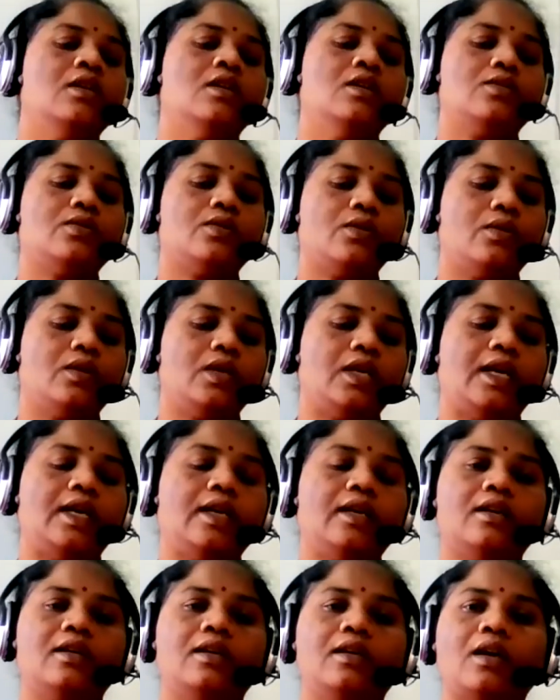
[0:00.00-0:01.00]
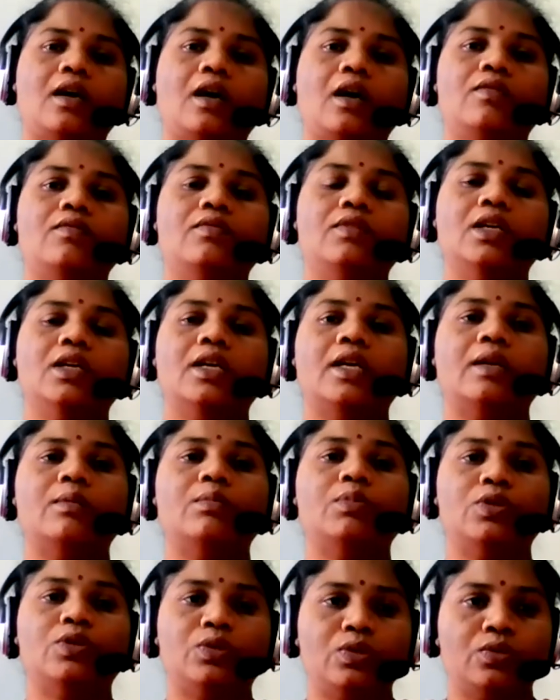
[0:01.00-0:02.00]
So like how we are
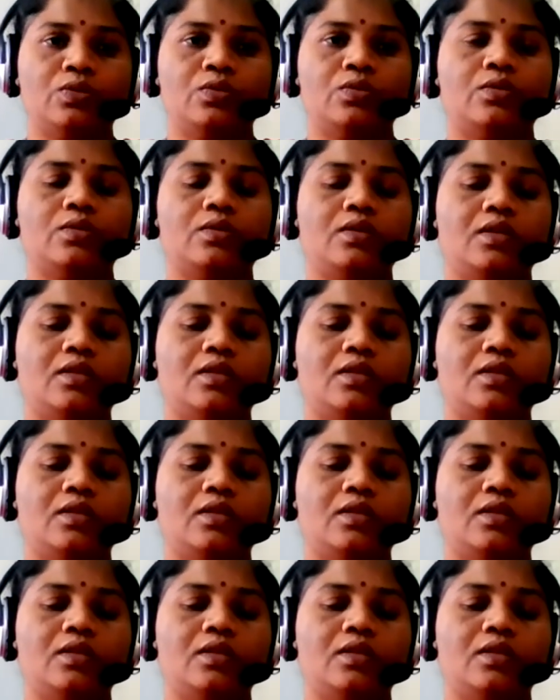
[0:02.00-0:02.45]
able to,